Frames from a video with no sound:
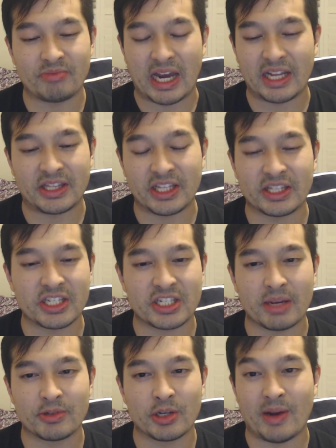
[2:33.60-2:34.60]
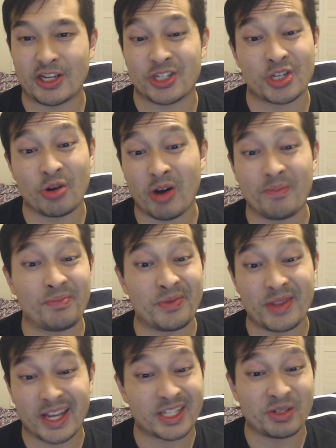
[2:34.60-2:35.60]
think this episode might show up
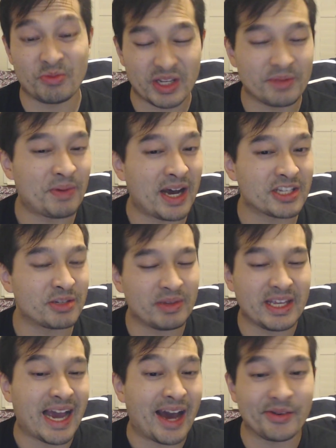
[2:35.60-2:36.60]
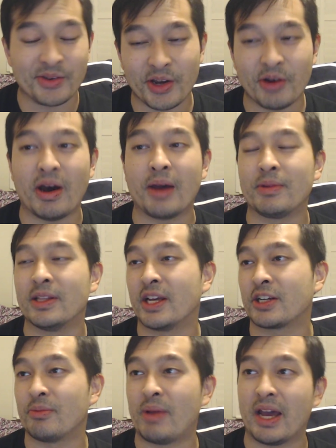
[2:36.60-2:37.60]
next week, possibly. I don't know. I mean,
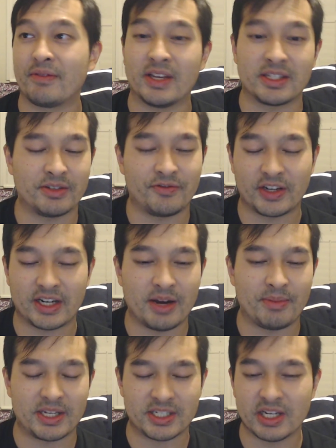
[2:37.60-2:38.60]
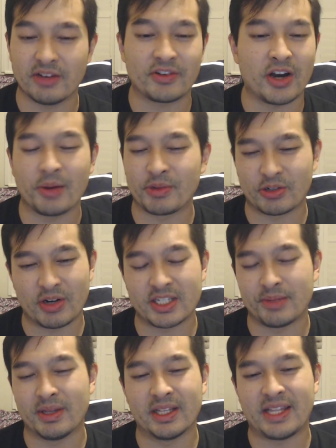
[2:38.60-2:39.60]
like, I have yet to figure out myself. Call me
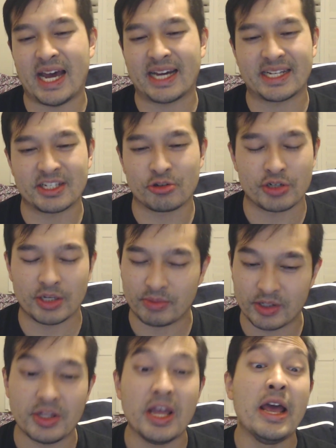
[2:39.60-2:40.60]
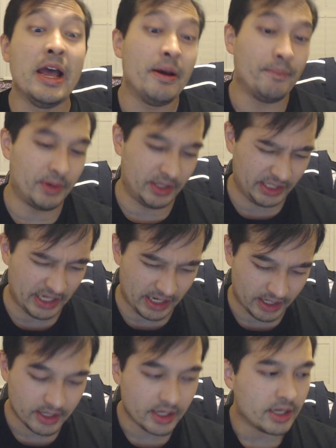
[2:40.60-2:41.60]
Crazy Milanakis or something. But,
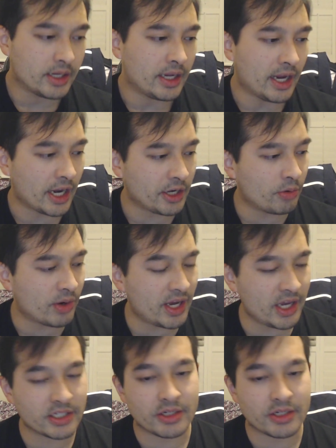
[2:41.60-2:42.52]
yeah. Anyways,